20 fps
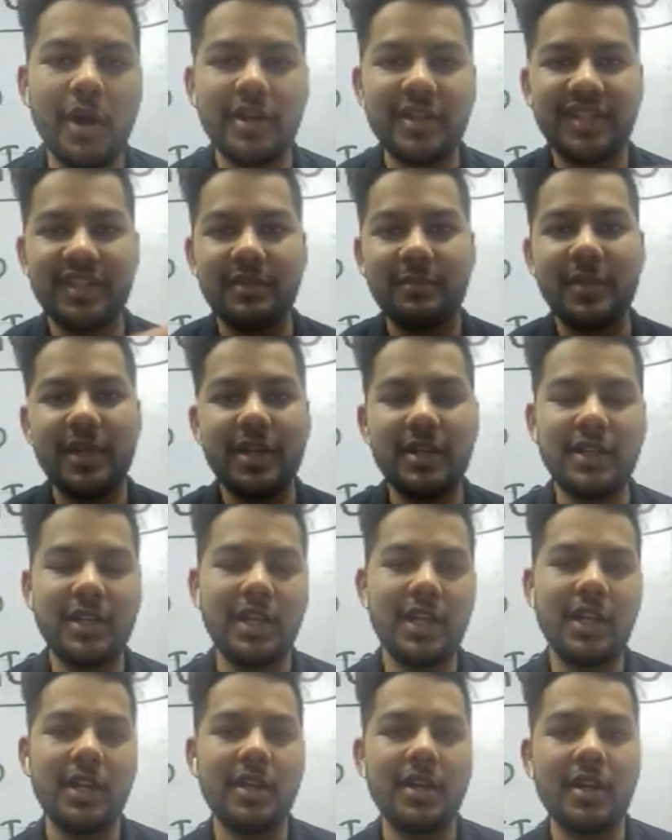participate
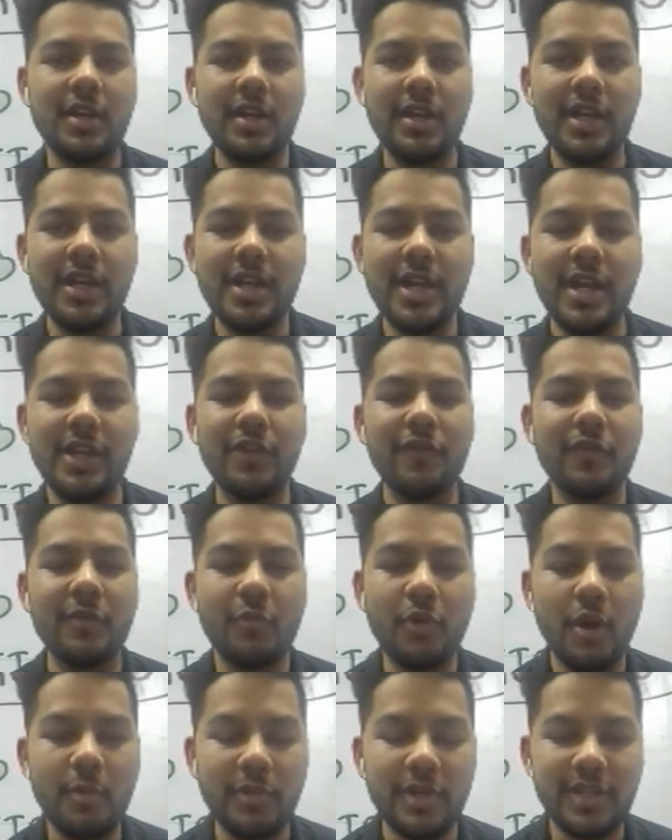in any of the
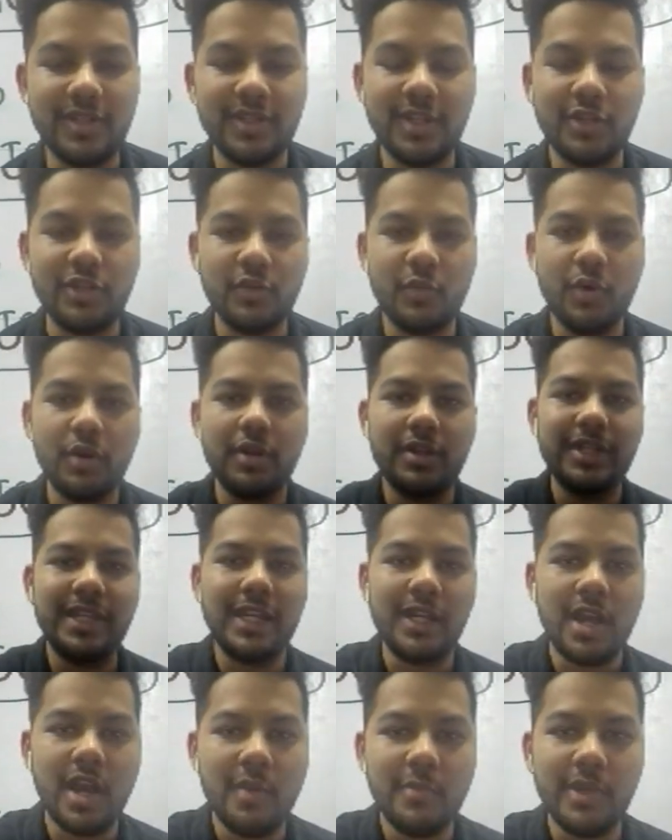properties that you want to
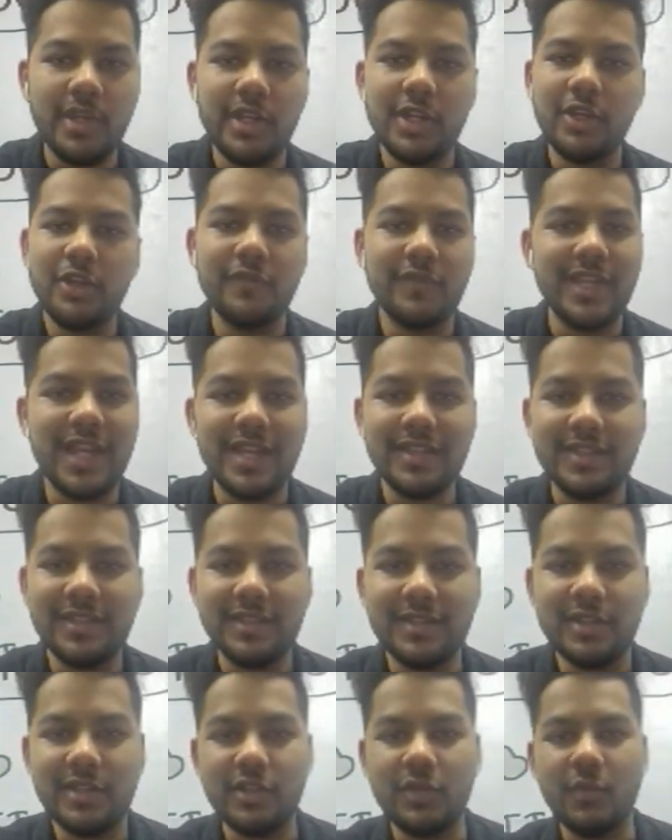take up, in any of the
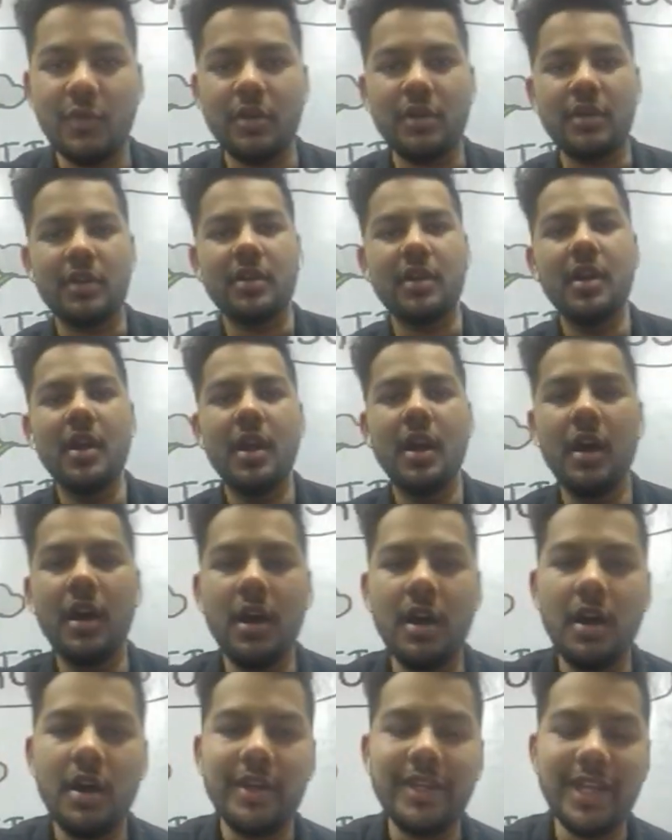assets that you want
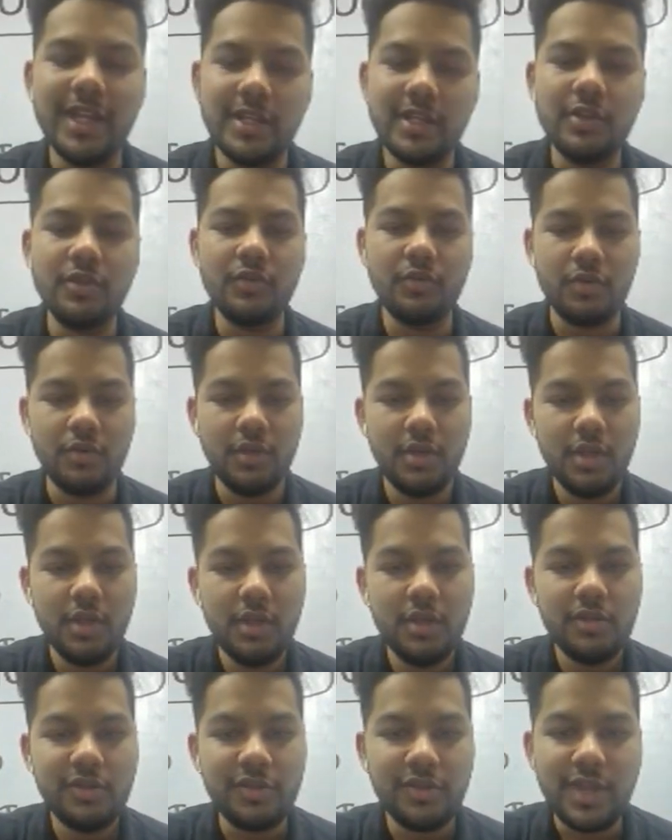to get into.
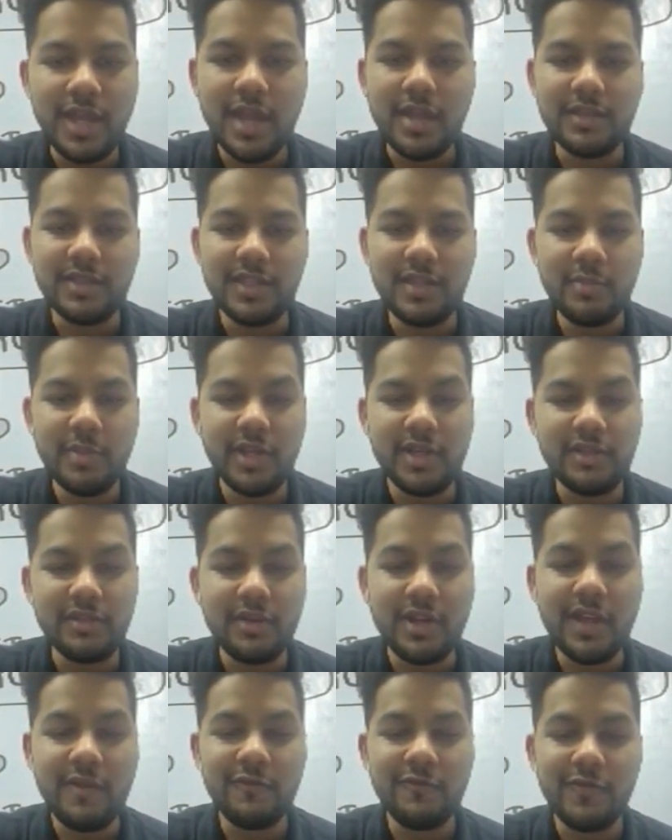So yeah, ZPAE is
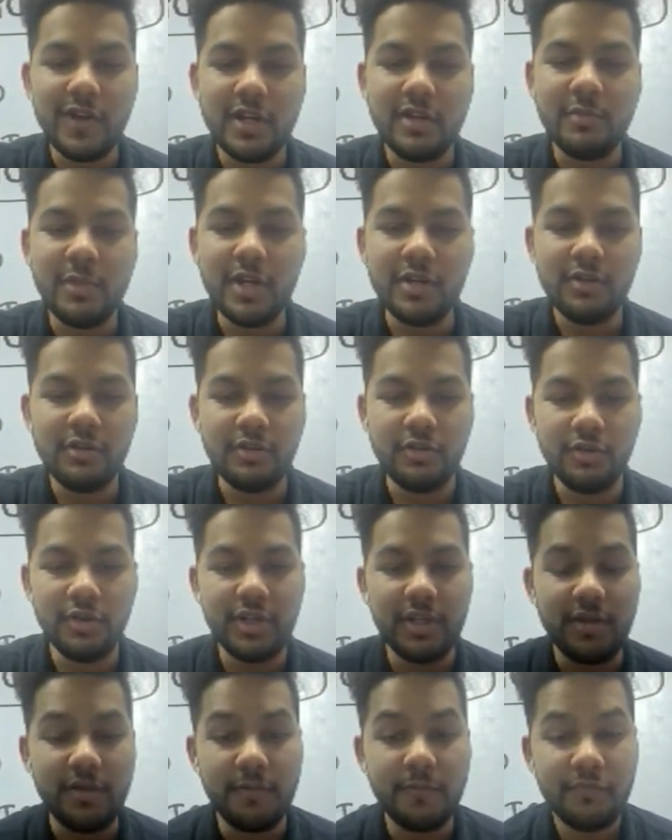going to have a fundamental role
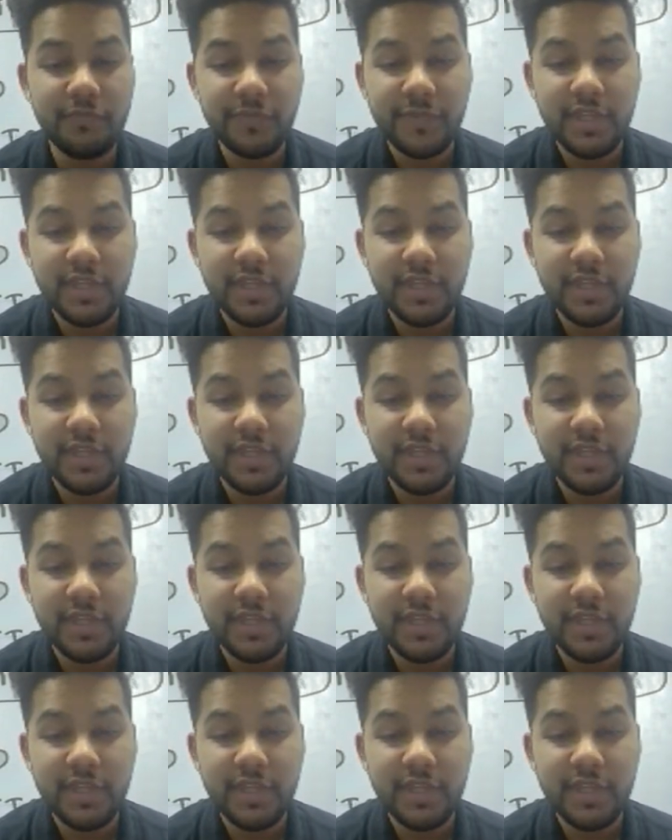here.